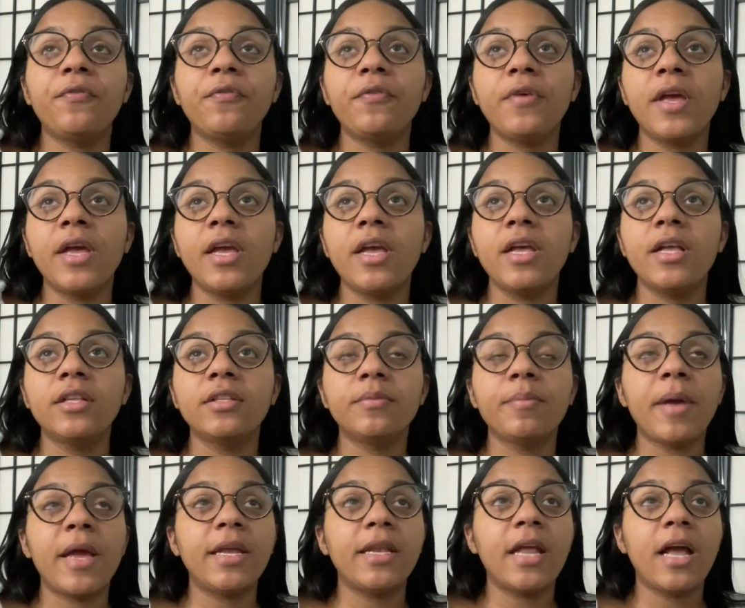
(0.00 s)
fence,
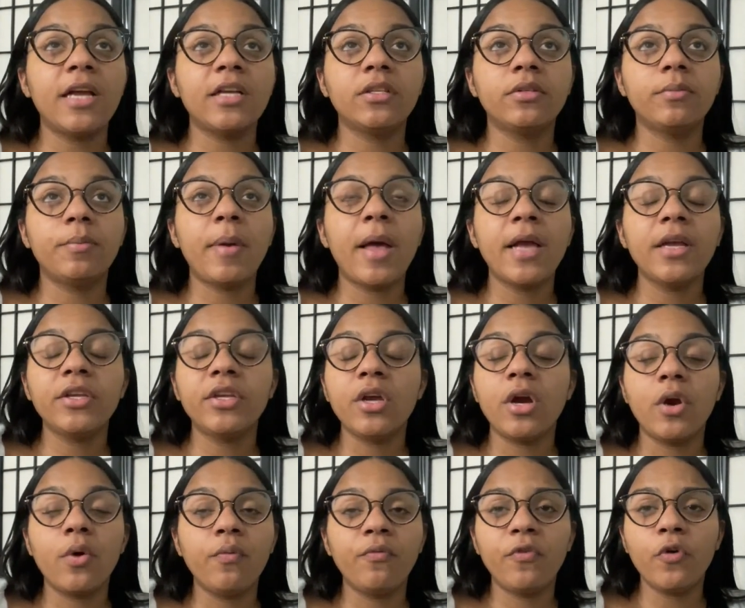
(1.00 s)
my nice
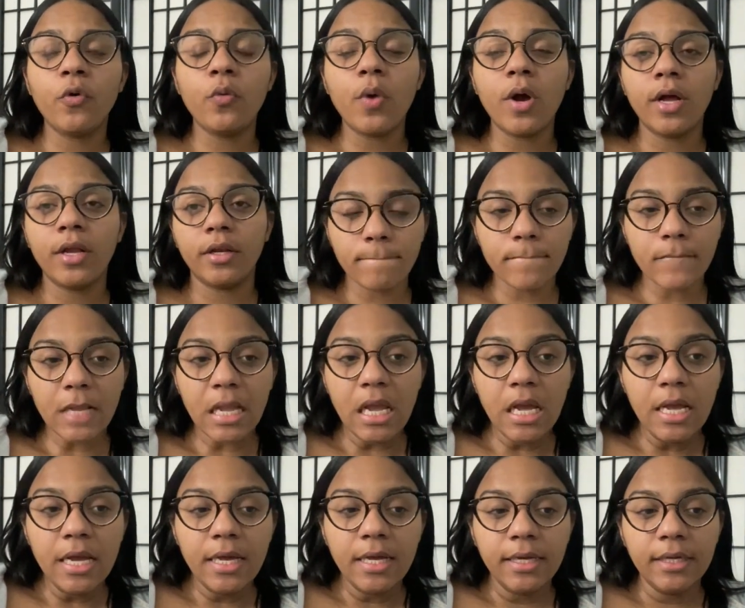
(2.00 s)
backyard. For what?
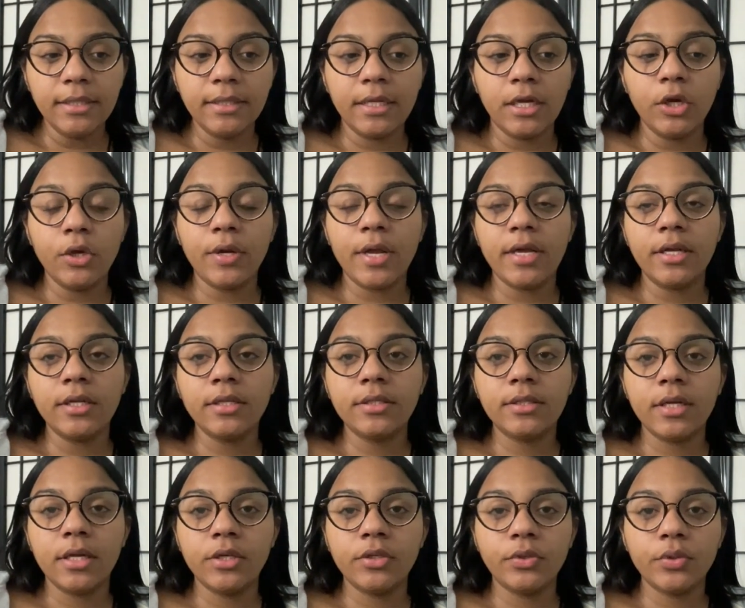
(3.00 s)
In the United
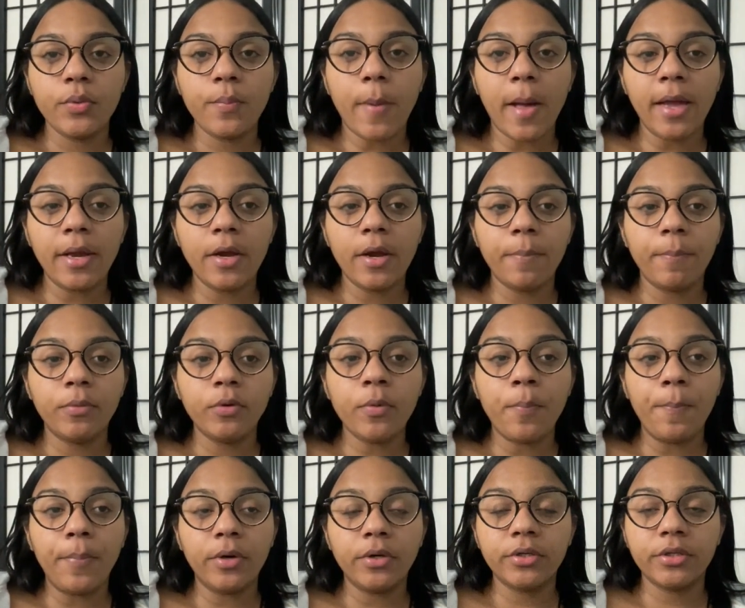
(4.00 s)
States, you
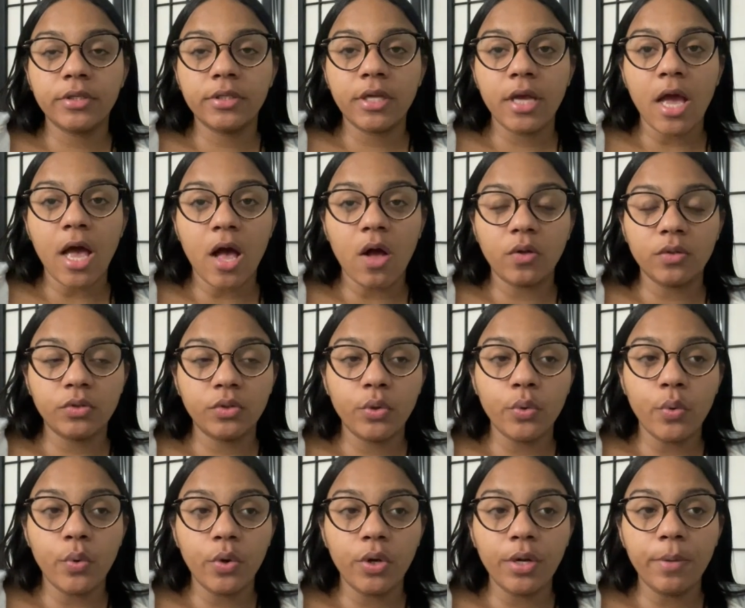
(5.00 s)
purchase a house,
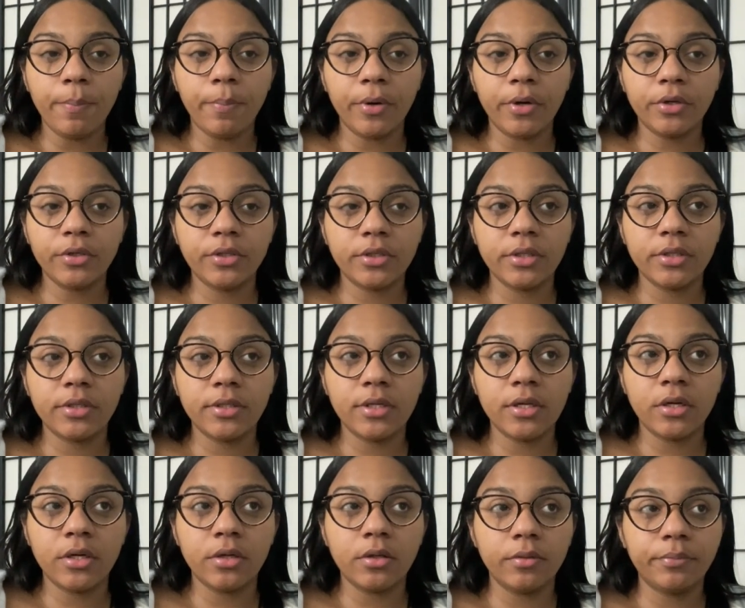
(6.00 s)
you only purchase
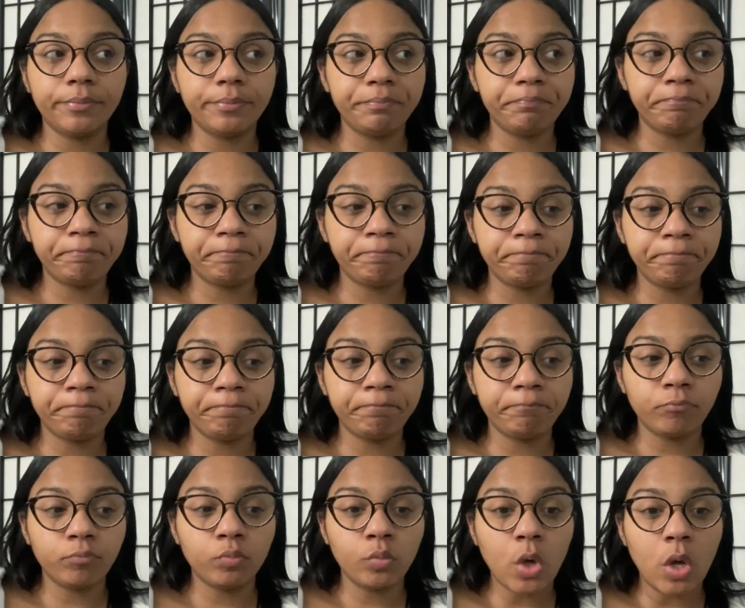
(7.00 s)
the
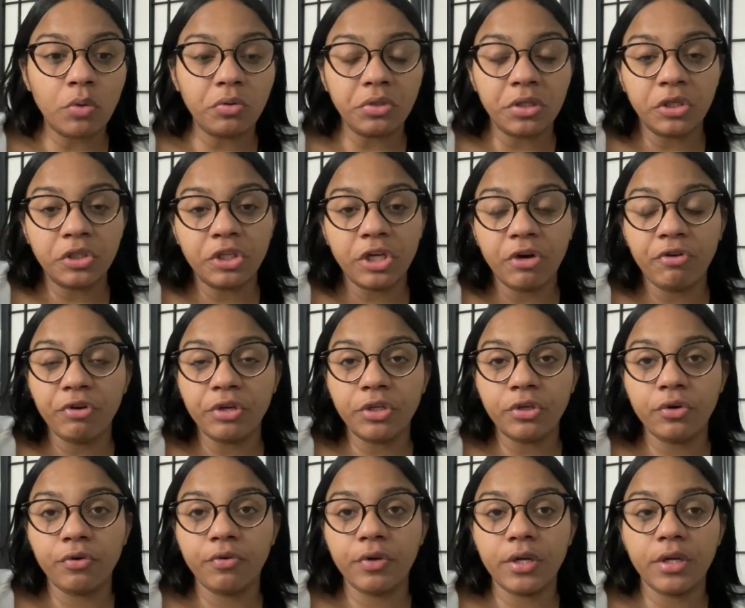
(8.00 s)

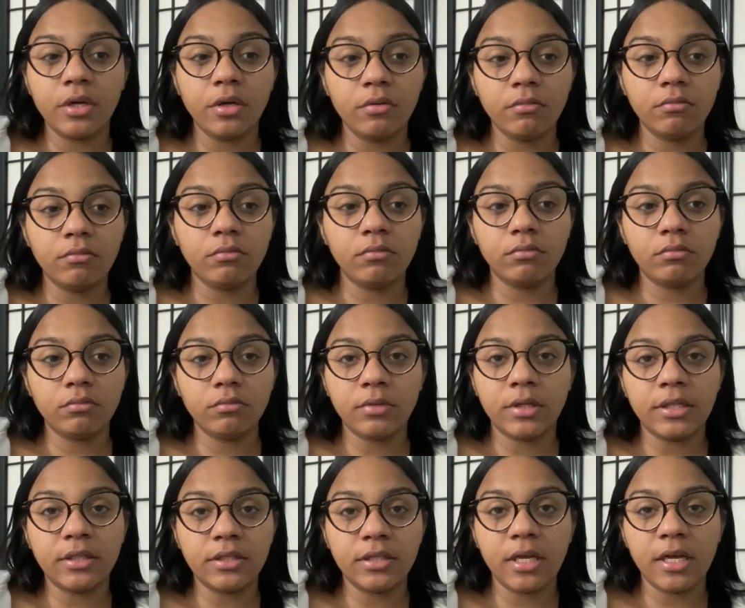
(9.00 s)
territory,
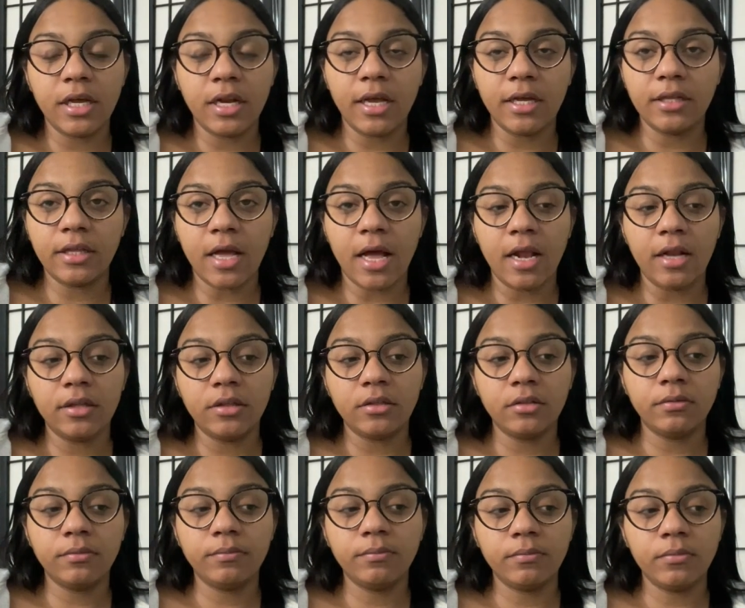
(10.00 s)
let's say it like that,
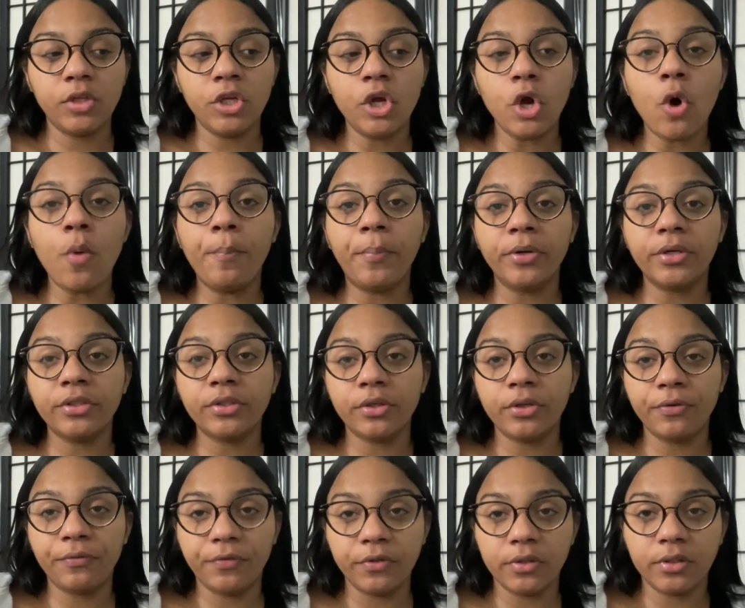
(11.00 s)
the upper
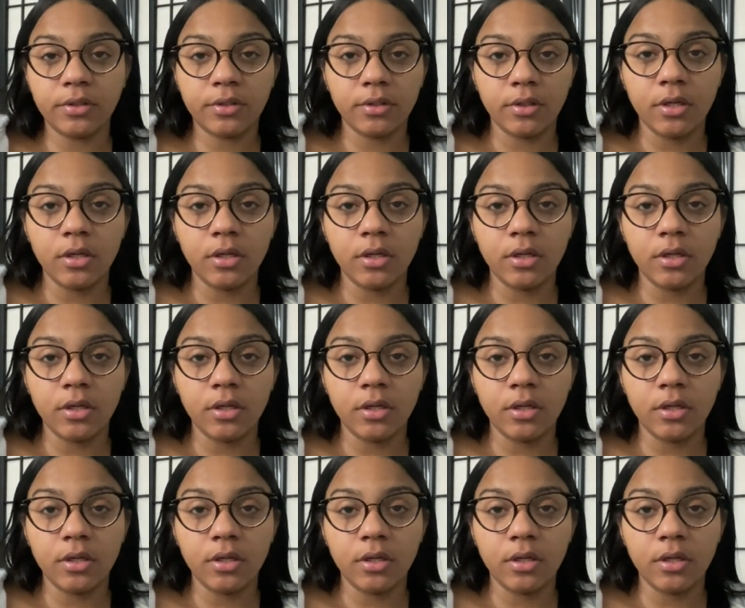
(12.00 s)
surface,